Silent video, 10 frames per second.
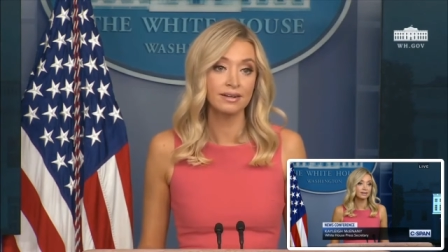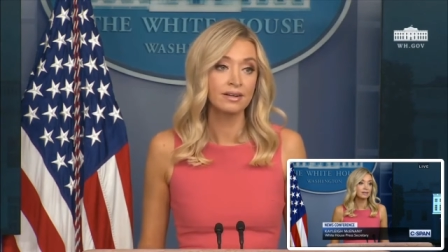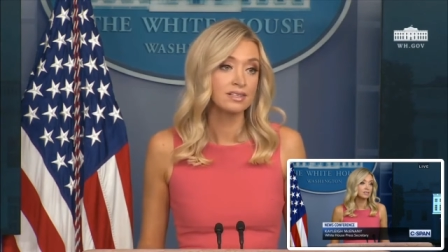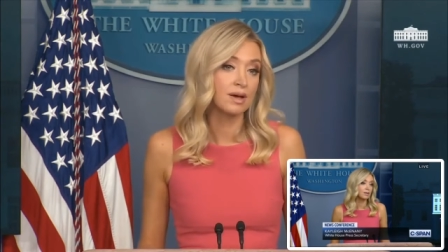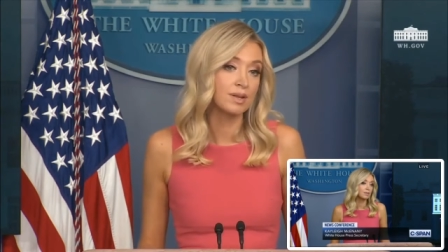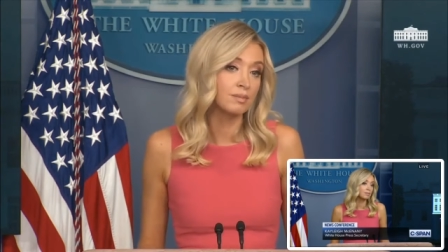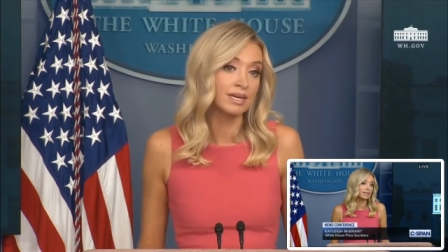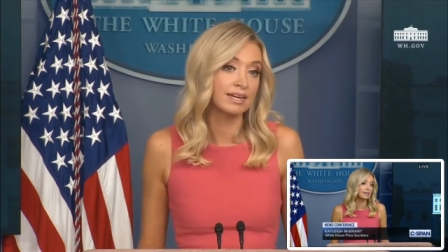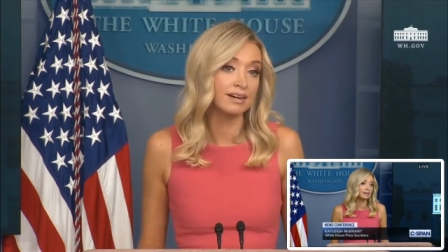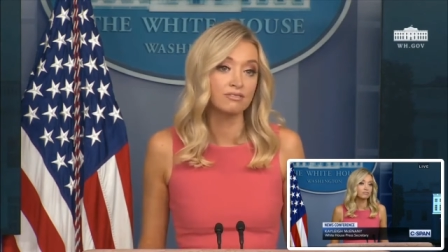Some in the
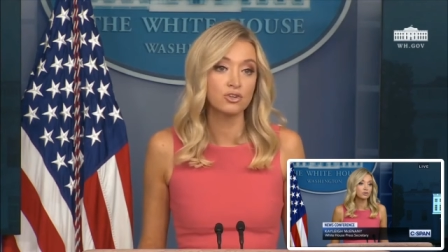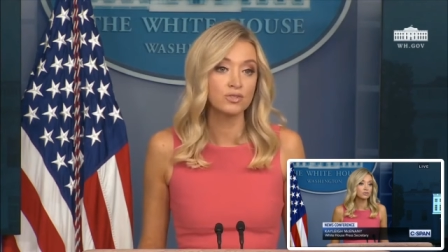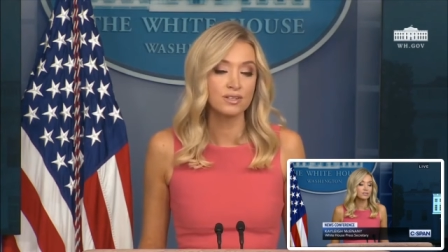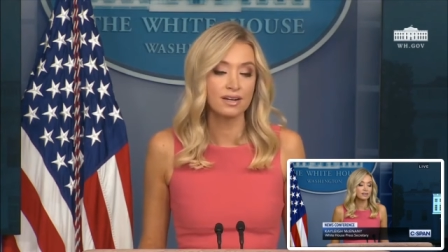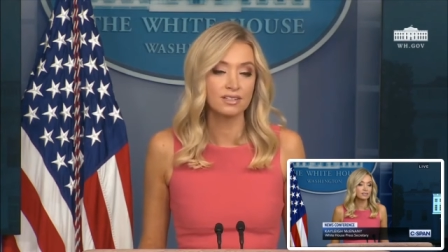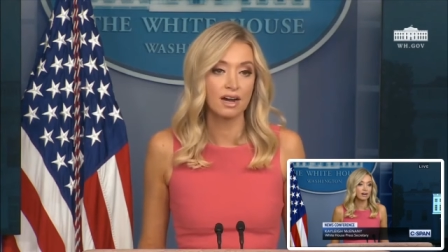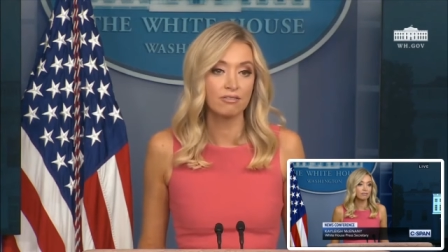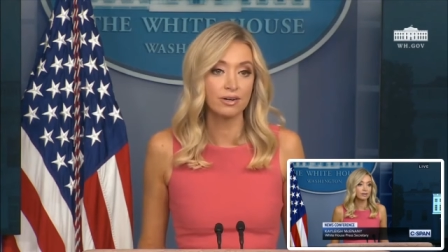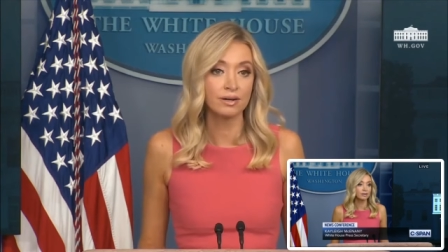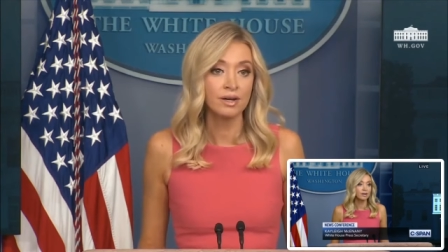media have chosen not to
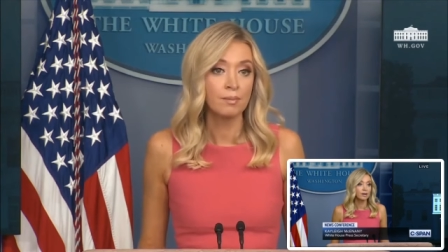cover it.